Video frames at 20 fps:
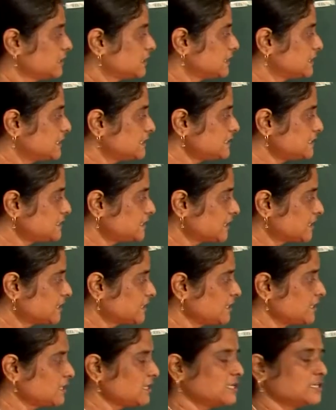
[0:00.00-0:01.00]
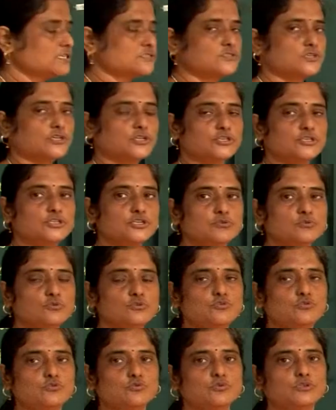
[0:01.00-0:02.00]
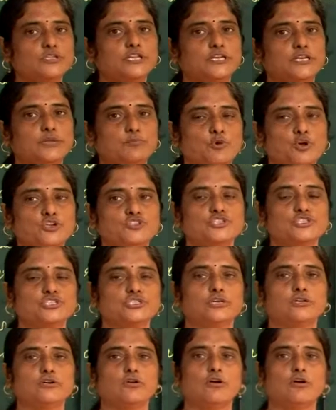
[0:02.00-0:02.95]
This thickening is due to the deposition